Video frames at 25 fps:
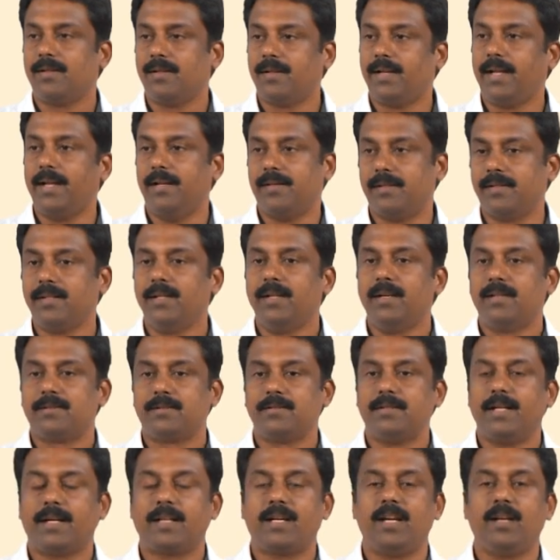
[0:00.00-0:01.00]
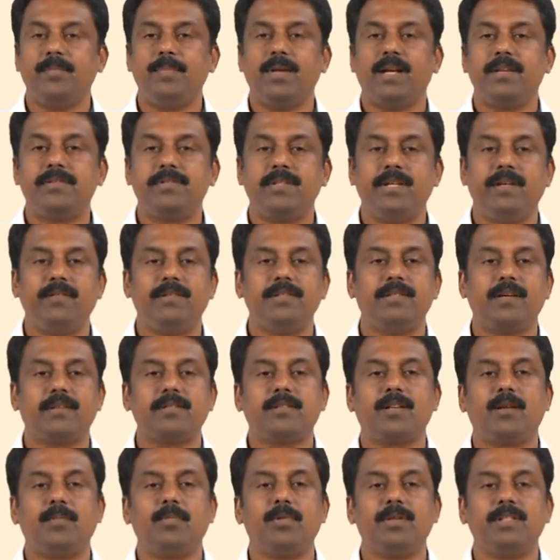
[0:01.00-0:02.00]
right. So, that can be achieved
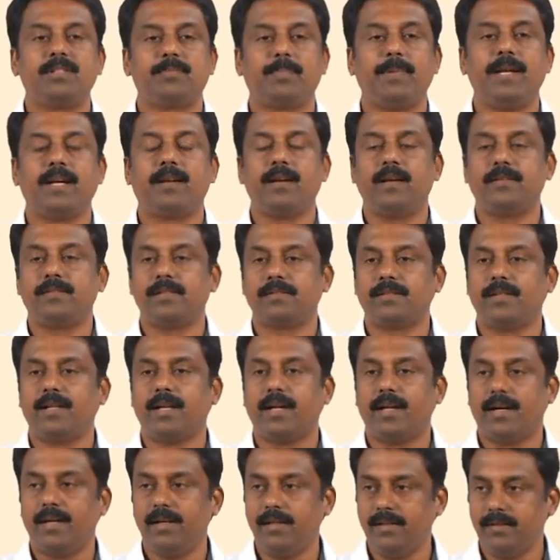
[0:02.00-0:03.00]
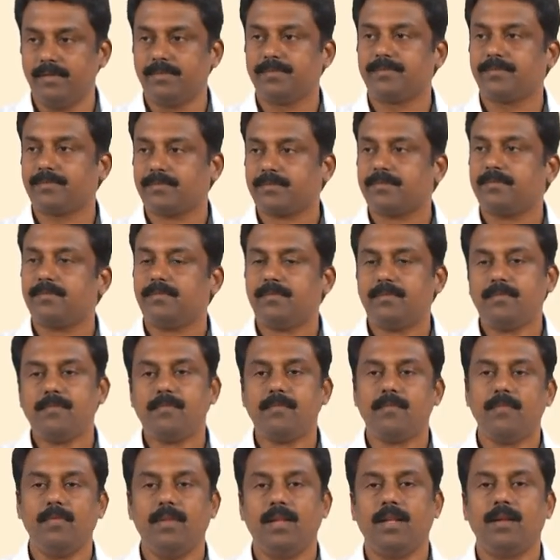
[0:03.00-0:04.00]
just above spray transition current,
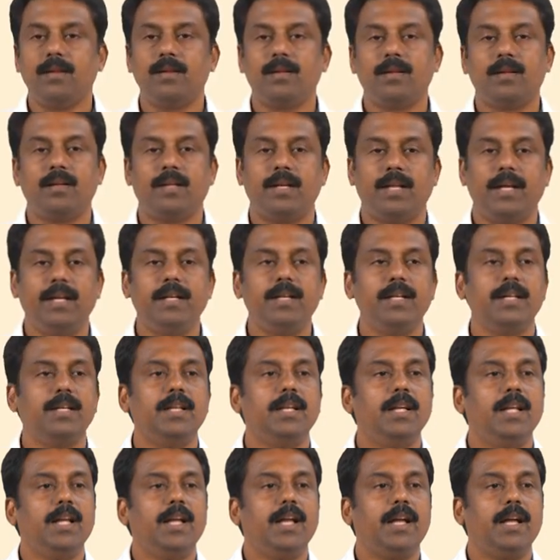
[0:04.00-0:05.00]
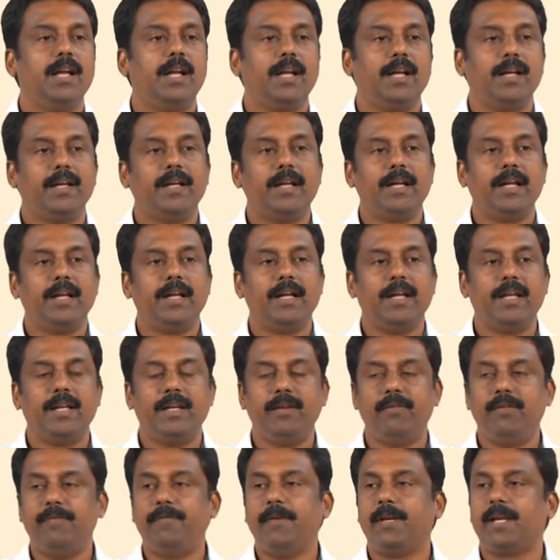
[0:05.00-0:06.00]
right.
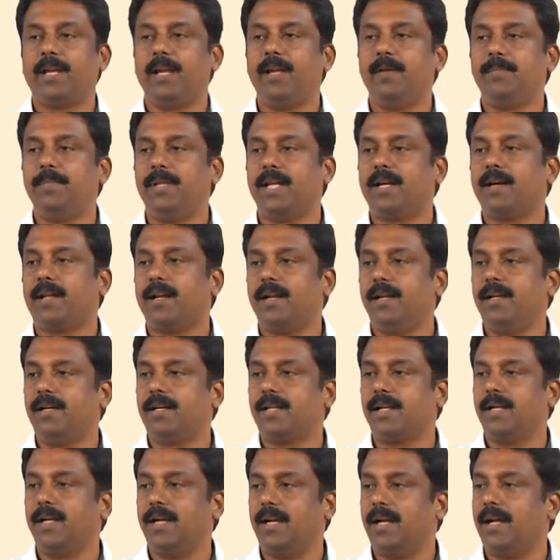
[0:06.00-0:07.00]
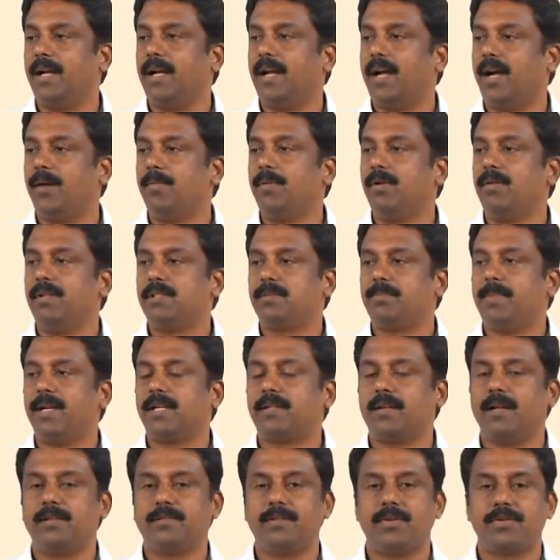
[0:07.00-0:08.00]
If we keep the current uh, above the spray
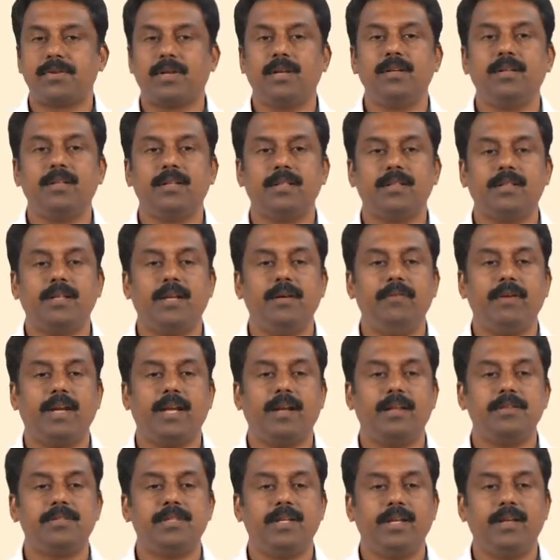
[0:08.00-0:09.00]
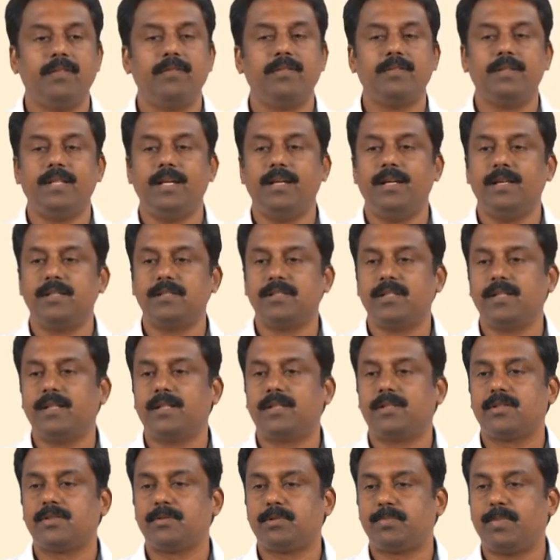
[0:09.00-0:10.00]
transition, then we can achieve the
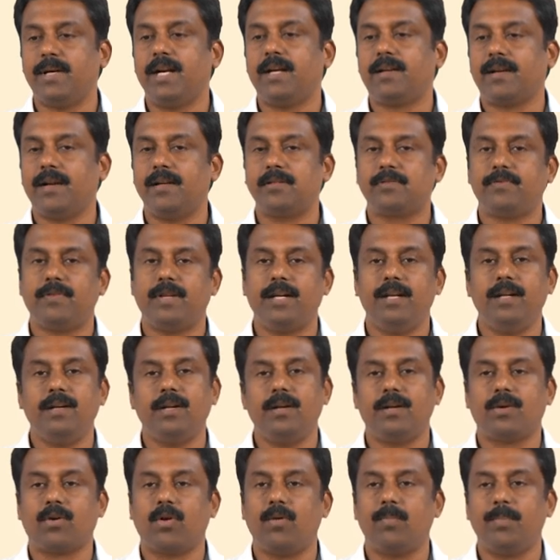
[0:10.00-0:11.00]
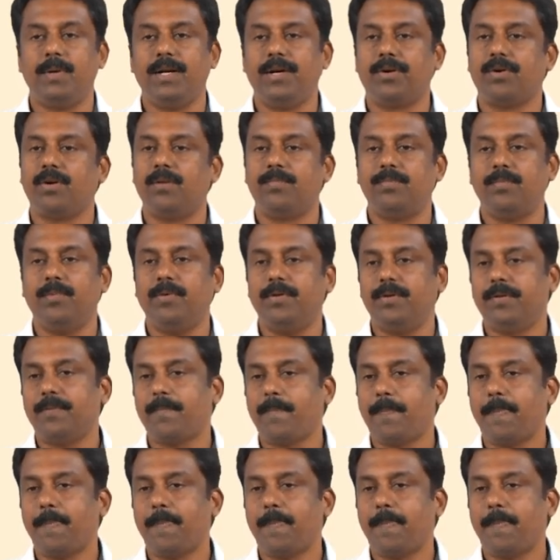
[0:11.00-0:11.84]
spray transfer in drop by drop mode